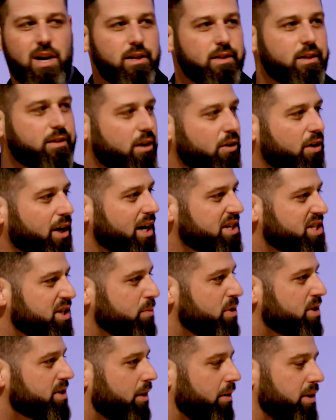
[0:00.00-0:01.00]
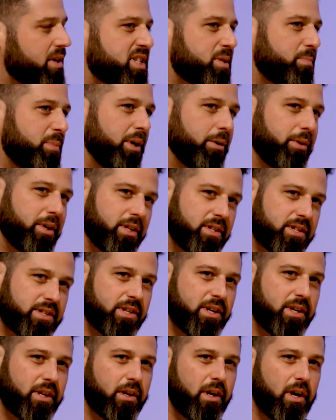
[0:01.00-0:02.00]
that our customers are
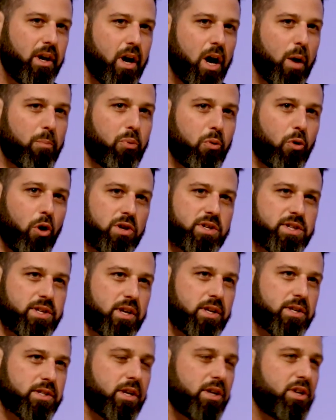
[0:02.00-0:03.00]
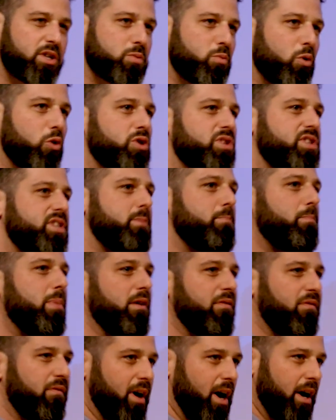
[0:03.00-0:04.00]
experiencing a process that is more
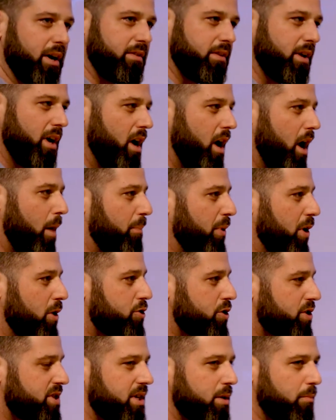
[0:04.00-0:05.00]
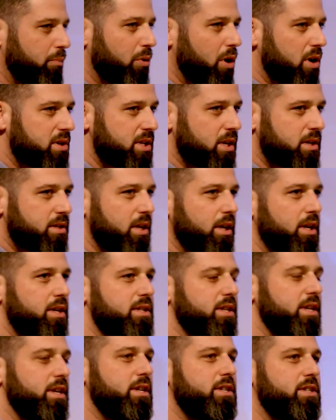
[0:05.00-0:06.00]
simplified, a purchasing process that
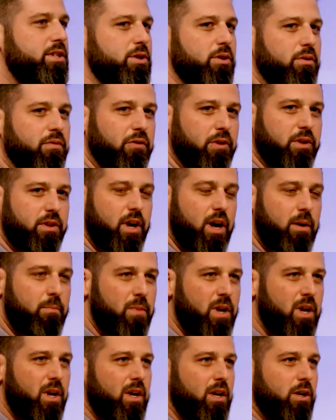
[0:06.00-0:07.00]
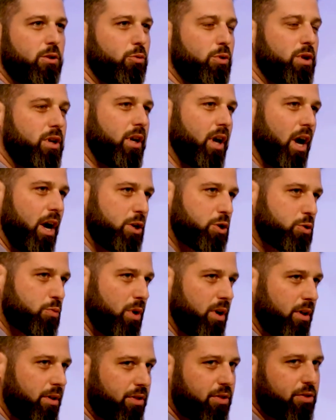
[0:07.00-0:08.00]
is easier for them to engage
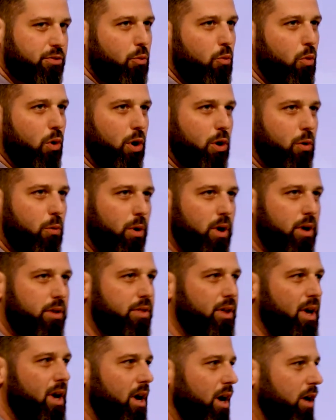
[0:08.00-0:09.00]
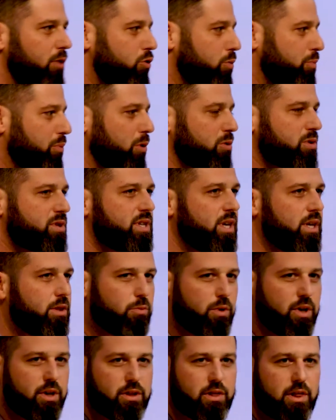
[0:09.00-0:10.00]
with, to work with, and to proceed
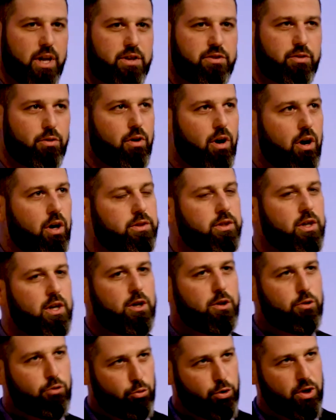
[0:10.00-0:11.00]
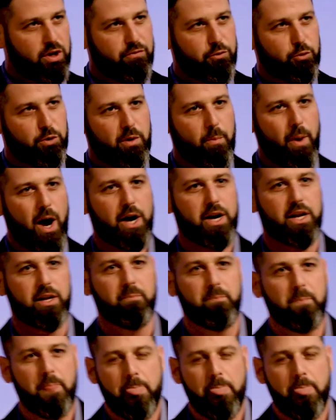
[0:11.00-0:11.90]
with later on to give you the money.